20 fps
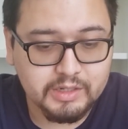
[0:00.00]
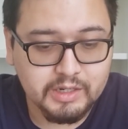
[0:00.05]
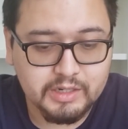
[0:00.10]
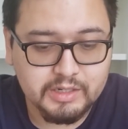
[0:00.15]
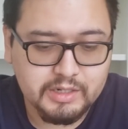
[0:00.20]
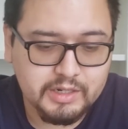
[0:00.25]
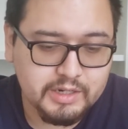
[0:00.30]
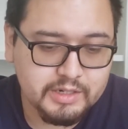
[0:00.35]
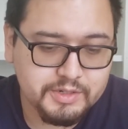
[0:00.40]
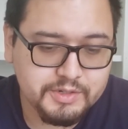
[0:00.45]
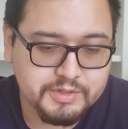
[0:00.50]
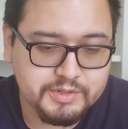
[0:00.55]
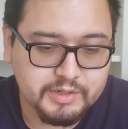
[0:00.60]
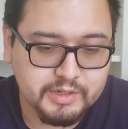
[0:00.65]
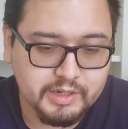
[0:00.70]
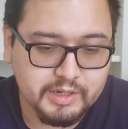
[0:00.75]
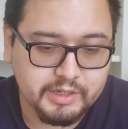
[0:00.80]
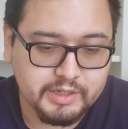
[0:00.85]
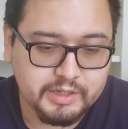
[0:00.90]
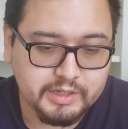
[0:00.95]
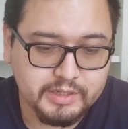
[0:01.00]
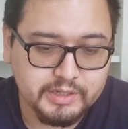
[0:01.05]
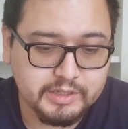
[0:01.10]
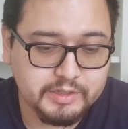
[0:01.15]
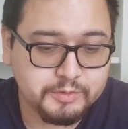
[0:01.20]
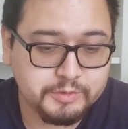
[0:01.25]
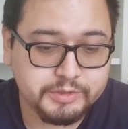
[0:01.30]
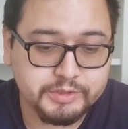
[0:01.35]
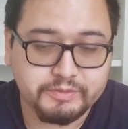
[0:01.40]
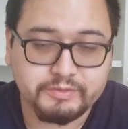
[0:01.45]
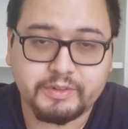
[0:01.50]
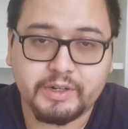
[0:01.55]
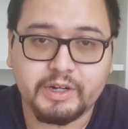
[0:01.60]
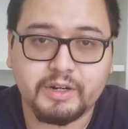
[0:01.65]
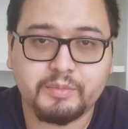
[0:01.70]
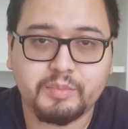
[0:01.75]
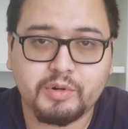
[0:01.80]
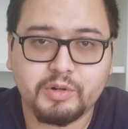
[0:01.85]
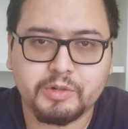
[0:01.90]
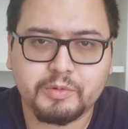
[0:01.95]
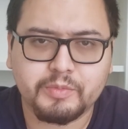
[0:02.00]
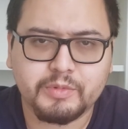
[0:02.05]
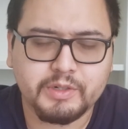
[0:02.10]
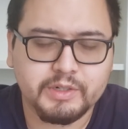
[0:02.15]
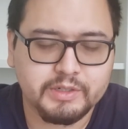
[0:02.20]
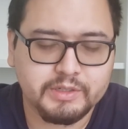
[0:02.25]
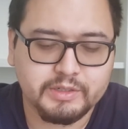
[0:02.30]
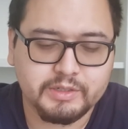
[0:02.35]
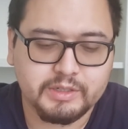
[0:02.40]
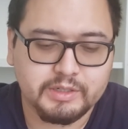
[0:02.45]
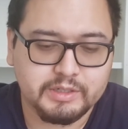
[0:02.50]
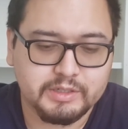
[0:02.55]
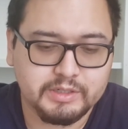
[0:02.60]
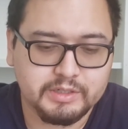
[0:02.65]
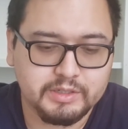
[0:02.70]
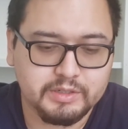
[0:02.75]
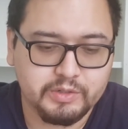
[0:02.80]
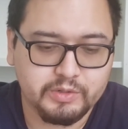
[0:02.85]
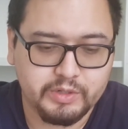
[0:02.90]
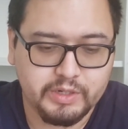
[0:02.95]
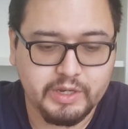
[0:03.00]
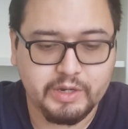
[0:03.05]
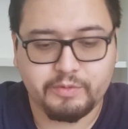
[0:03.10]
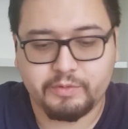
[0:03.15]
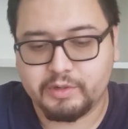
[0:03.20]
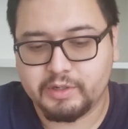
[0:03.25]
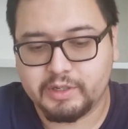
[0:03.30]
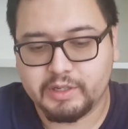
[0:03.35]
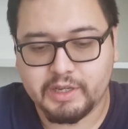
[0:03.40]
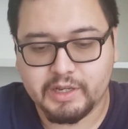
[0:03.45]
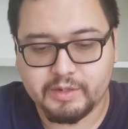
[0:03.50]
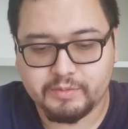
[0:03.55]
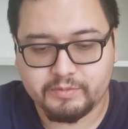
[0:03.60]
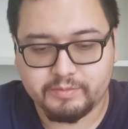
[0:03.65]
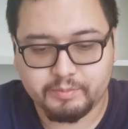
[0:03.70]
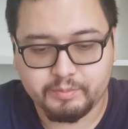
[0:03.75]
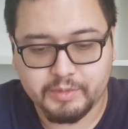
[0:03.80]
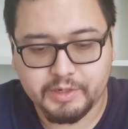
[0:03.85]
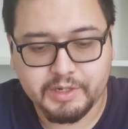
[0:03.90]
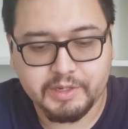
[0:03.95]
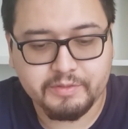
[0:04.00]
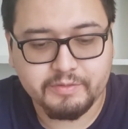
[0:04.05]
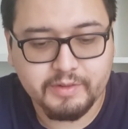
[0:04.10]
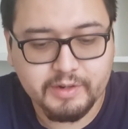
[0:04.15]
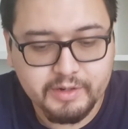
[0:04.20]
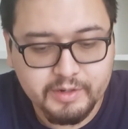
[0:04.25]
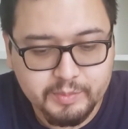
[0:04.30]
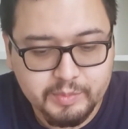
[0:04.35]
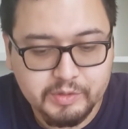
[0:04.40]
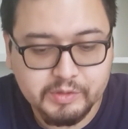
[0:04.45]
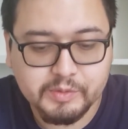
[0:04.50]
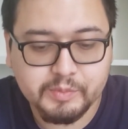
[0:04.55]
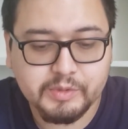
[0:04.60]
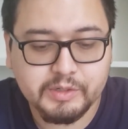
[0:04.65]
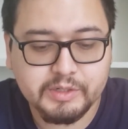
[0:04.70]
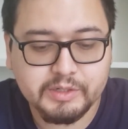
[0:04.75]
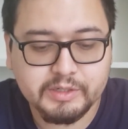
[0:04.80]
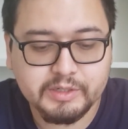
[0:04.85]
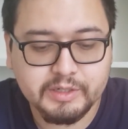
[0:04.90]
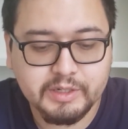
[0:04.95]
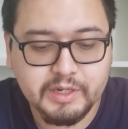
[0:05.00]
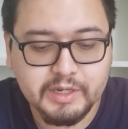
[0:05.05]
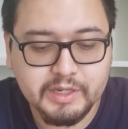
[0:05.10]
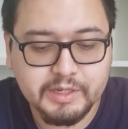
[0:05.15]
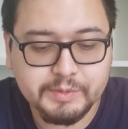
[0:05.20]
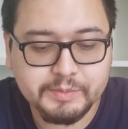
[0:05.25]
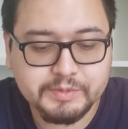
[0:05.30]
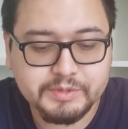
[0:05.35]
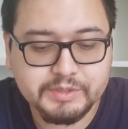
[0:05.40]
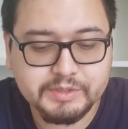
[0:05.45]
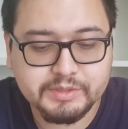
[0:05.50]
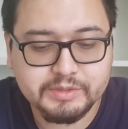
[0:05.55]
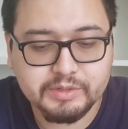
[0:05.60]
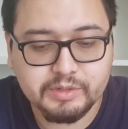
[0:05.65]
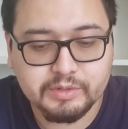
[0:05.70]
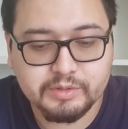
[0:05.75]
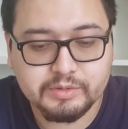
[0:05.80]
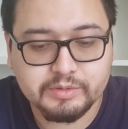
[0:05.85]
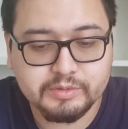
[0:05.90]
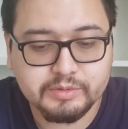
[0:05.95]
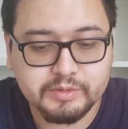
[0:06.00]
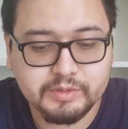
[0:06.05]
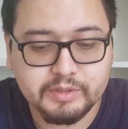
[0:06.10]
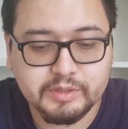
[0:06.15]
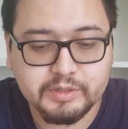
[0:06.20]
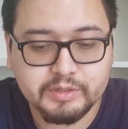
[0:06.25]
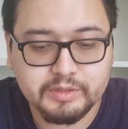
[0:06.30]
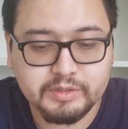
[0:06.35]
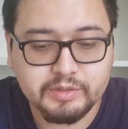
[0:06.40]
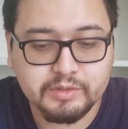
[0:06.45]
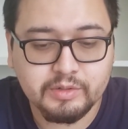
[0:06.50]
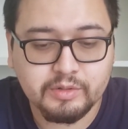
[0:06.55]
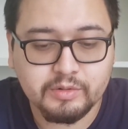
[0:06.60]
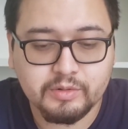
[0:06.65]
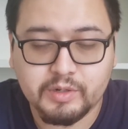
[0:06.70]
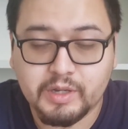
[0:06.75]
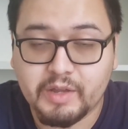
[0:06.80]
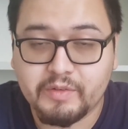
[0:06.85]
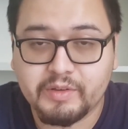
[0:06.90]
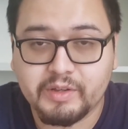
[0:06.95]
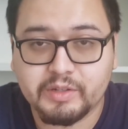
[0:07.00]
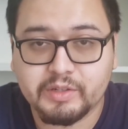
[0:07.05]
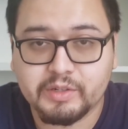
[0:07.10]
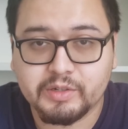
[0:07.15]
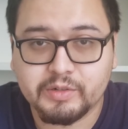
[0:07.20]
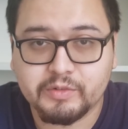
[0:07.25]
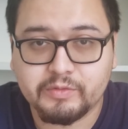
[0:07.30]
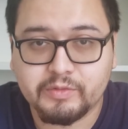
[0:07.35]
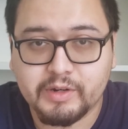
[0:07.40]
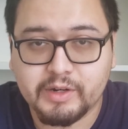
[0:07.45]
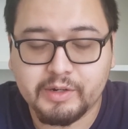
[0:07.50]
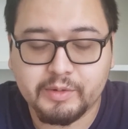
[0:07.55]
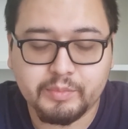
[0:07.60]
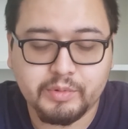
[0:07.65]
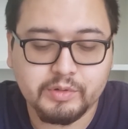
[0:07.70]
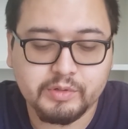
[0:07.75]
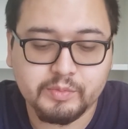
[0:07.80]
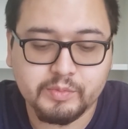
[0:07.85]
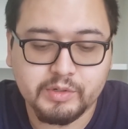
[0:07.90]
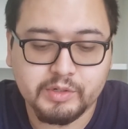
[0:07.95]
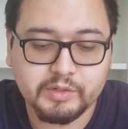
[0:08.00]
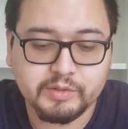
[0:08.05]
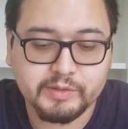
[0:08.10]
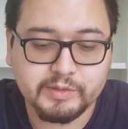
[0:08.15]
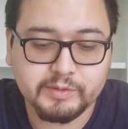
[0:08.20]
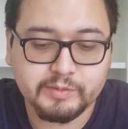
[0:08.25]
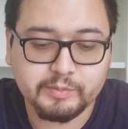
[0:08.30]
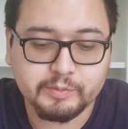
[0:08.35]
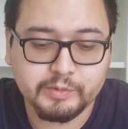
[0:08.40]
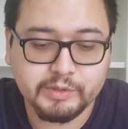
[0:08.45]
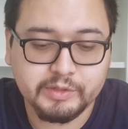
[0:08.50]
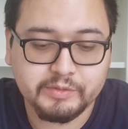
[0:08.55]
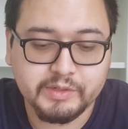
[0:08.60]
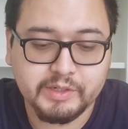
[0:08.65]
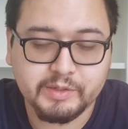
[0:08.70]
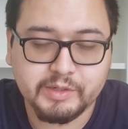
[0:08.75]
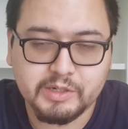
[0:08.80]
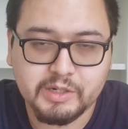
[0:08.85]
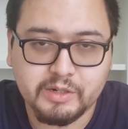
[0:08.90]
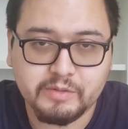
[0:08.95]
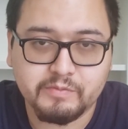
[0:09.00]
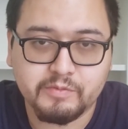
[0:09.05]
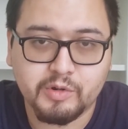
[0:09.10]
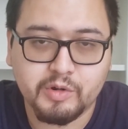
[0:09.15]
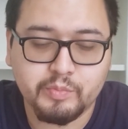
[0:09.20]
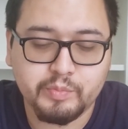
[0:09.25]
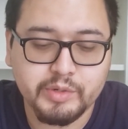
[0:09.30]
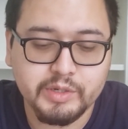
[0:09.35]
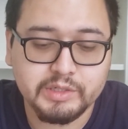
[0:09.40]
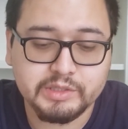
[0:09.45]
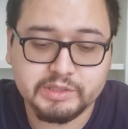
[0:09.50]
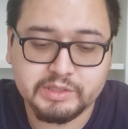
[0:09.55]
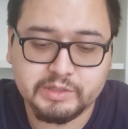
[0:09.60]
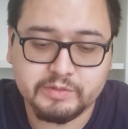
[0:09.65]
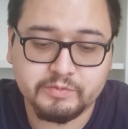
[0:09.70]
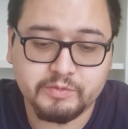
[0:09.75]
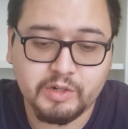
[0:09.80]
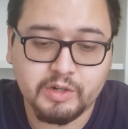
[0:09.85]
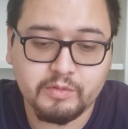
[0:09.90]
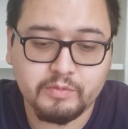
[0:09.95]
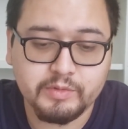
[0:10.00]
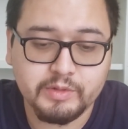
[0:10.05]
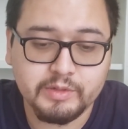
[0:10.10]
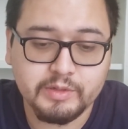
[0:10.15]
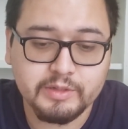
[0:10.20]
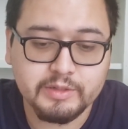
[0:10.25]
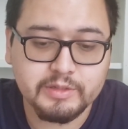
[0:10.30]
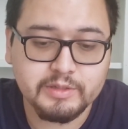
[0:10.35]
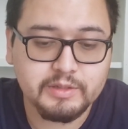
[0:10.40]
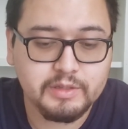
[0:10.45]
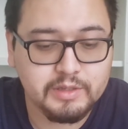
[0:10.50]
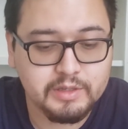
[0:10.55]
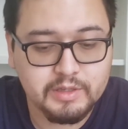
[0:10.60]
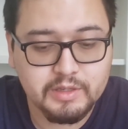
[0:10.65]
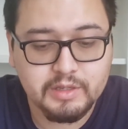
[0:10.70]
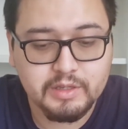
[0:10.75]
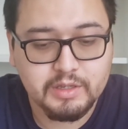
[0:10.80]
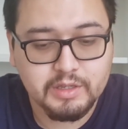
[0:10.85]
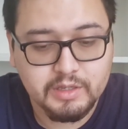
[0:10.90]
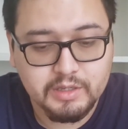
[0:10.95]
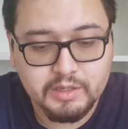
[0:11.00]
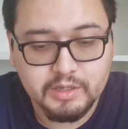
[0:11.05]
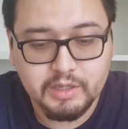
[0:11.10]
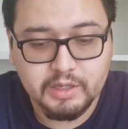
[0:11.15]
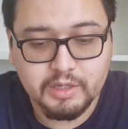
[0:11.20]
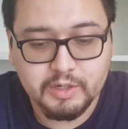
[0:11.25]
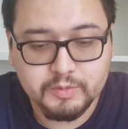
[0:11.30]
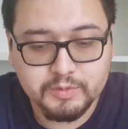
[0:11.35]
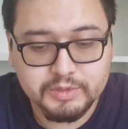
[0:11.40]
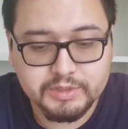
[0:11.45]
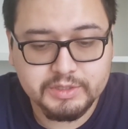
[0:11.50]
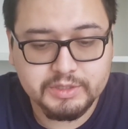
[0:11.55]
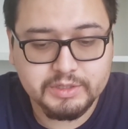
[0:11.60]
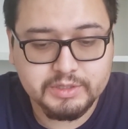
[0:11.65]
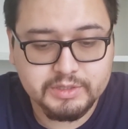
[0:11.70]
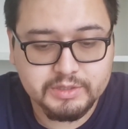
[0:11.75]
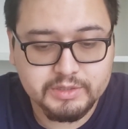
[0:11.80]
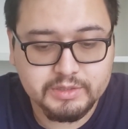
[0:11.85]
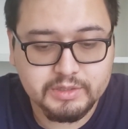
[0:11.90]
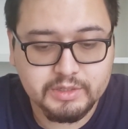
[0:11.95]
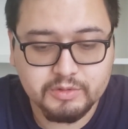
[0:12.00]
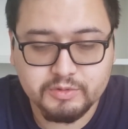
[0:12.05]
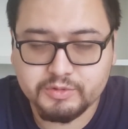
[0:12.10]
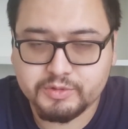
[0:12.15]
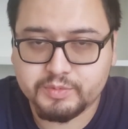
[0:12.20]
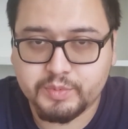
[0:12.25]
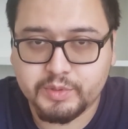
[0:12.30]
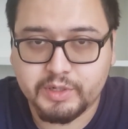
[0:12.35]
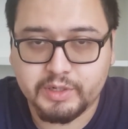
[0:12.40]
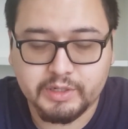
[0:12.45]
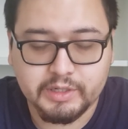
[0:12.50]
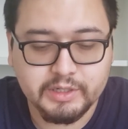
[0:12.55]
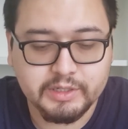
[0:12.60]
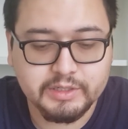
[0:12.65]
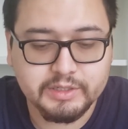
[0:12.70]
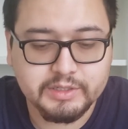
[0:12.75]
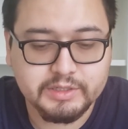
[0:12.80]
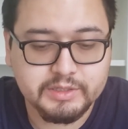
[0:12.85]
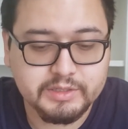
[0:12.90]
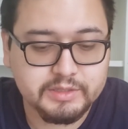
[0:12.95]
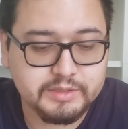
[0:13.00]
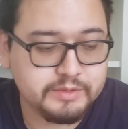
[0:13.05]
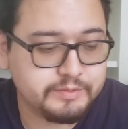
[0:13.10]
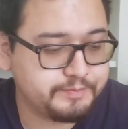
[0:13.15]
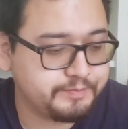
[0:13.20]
I, I used to like it. It was a fire Pokemon. Uh, you can't really get many fire Pokemon games, so uh, you know having another fire Pokemon whenever I caught Vulpix and evolving it, it was it was pretty nice.